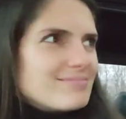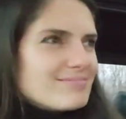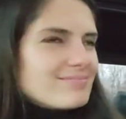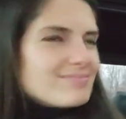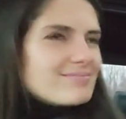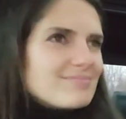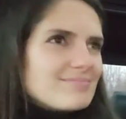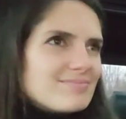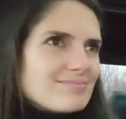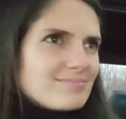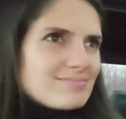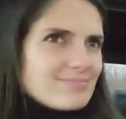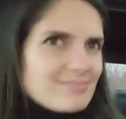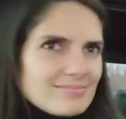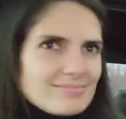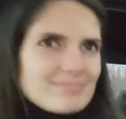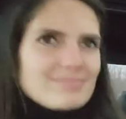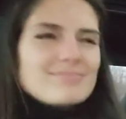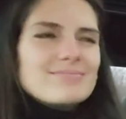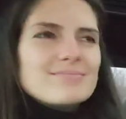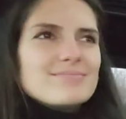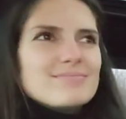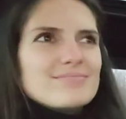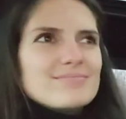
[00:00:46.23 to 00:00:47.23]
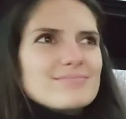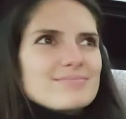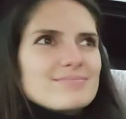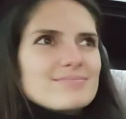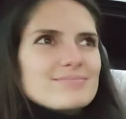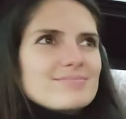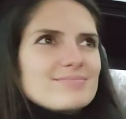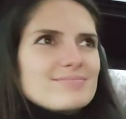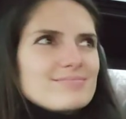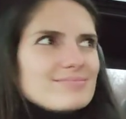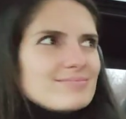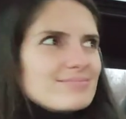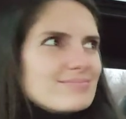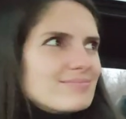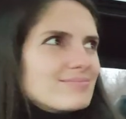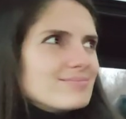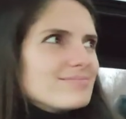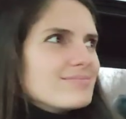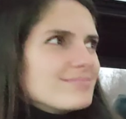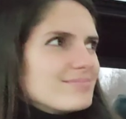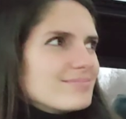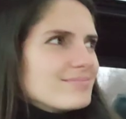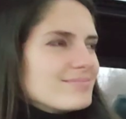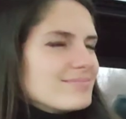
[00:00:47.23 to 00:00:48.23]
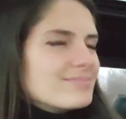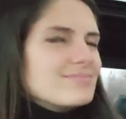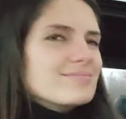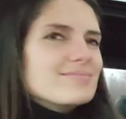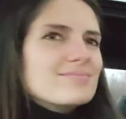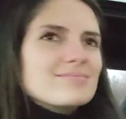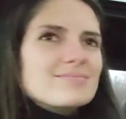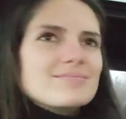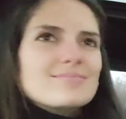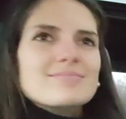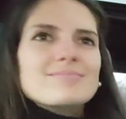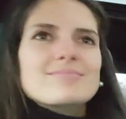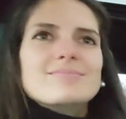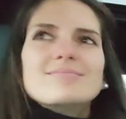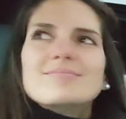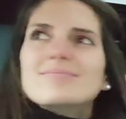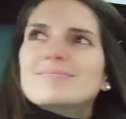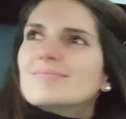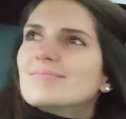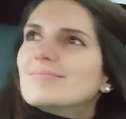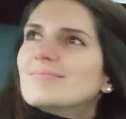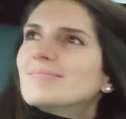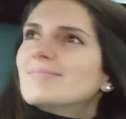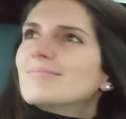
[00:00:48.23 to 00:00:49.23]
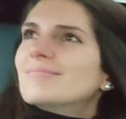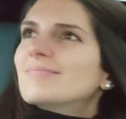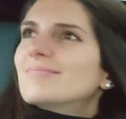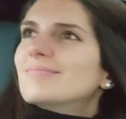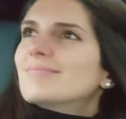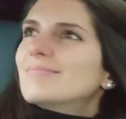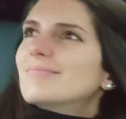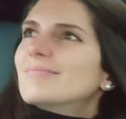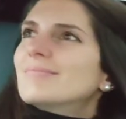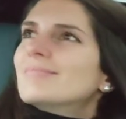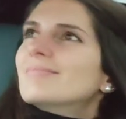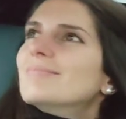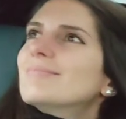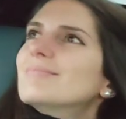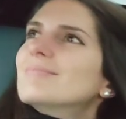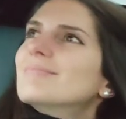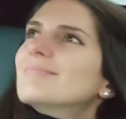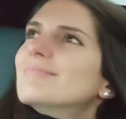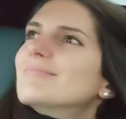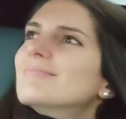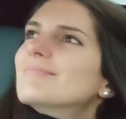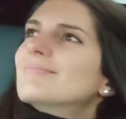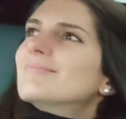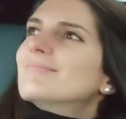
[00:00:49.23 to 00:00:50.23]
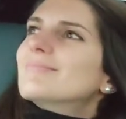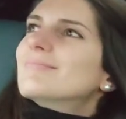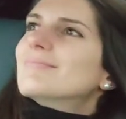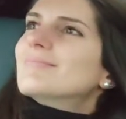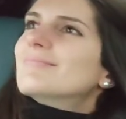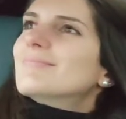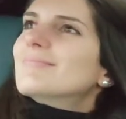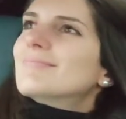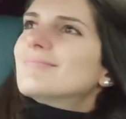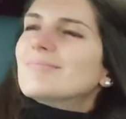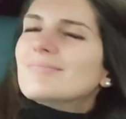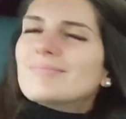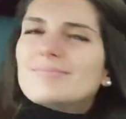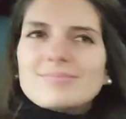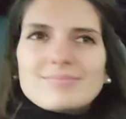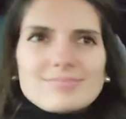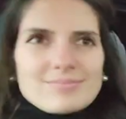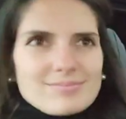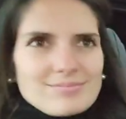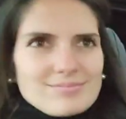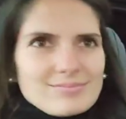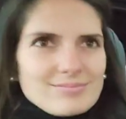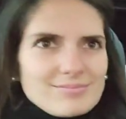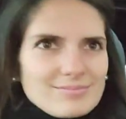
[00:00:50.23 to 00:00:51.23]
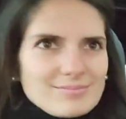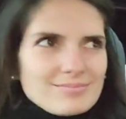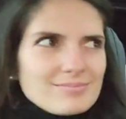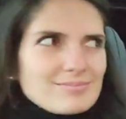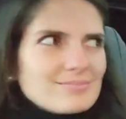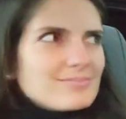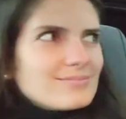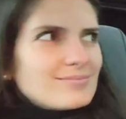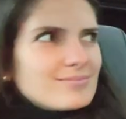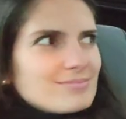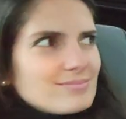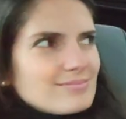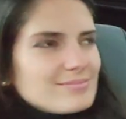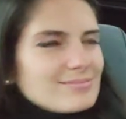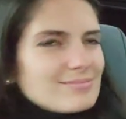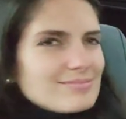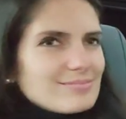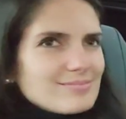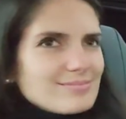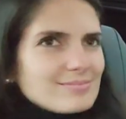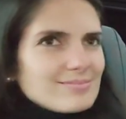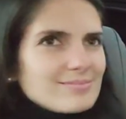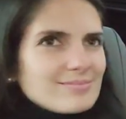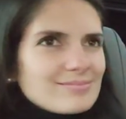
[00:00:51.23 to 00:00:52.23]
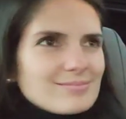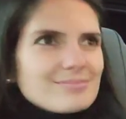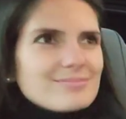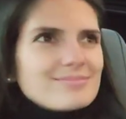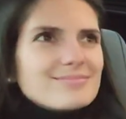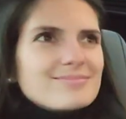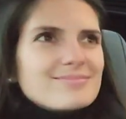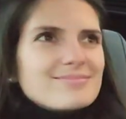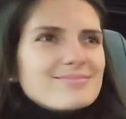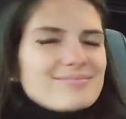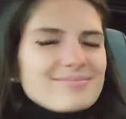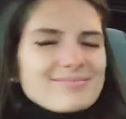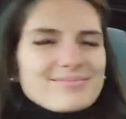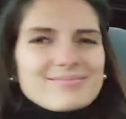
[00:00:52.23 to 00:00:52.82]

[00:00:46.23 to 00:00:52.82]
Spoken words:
The person shown says nothing.